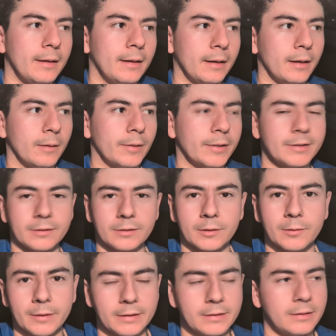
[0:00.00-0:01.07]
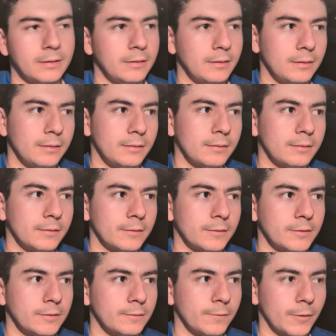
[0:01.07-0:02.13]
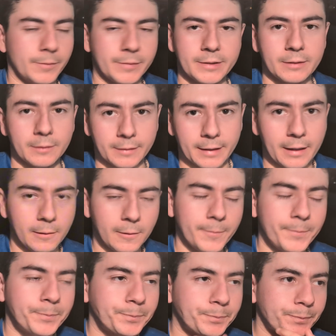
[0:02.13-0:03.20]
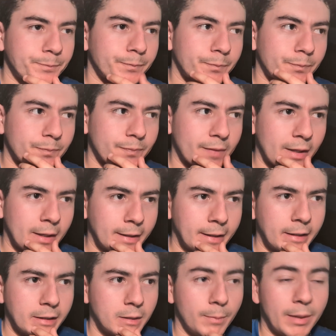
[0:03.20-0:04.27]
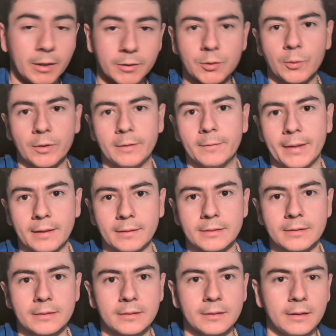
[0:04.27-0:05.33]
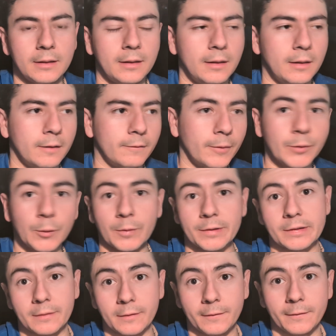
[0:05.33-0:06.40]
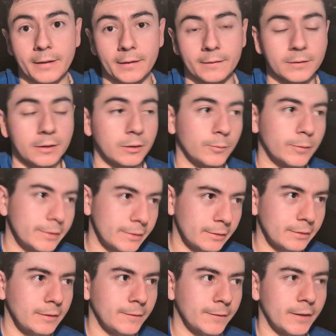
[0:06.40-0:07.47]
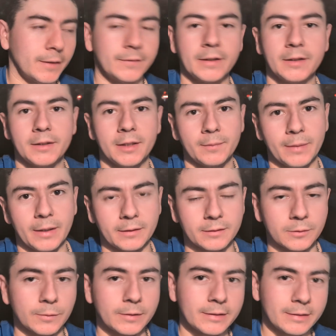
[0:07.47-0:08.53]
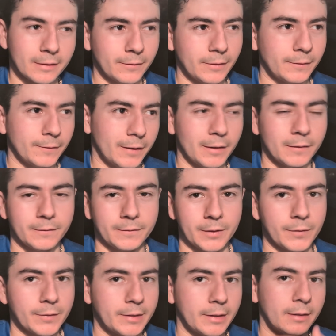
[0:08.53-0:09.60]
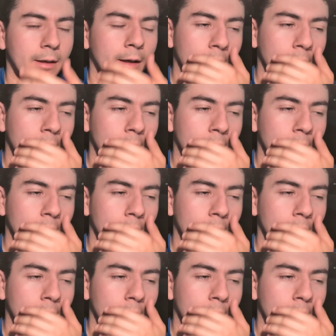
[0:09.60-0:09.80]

And when I took the creatine from till now, I gained about 20 pounds from the 175. So I was 165, gained 10 pounds to 175, give or take.